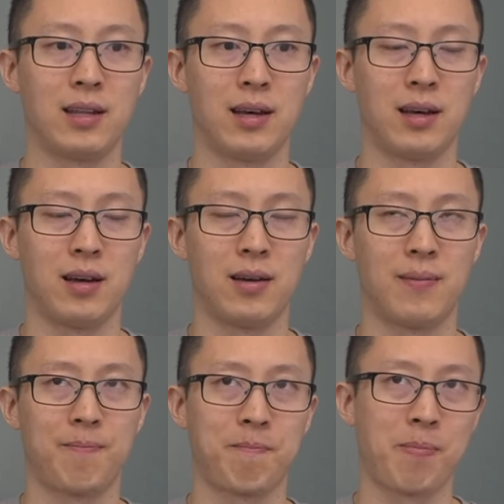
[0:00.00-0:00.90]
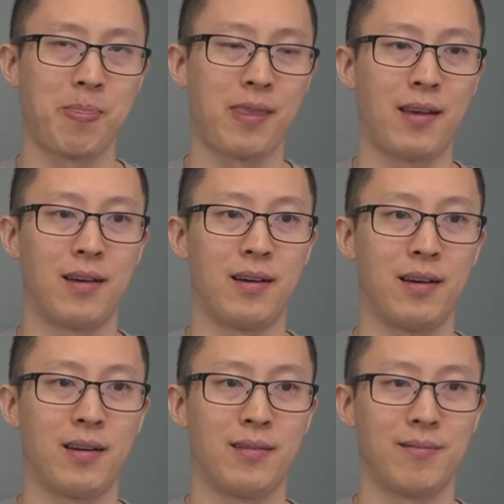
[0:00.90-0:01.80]
the
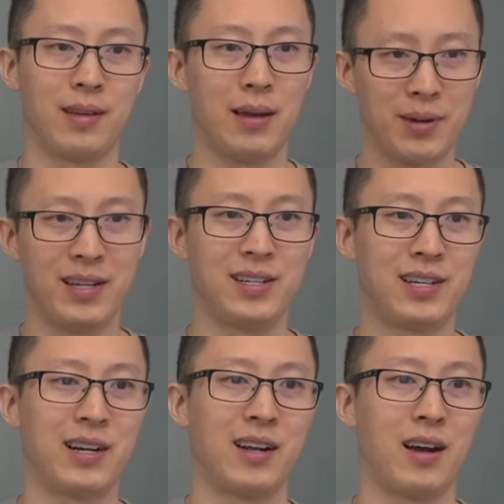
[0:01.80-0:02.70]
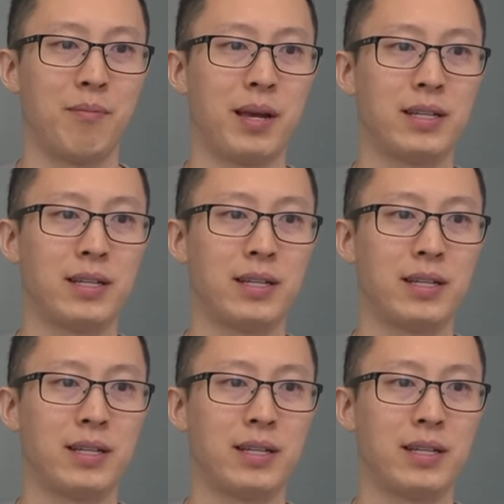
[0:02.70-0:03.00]
uh, image, um,